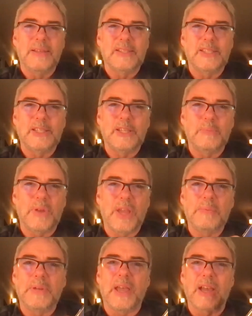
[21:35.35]
CD
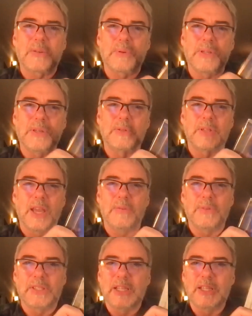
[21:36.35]
Baby actually used to have
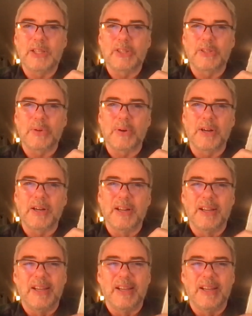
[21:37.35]
a CD store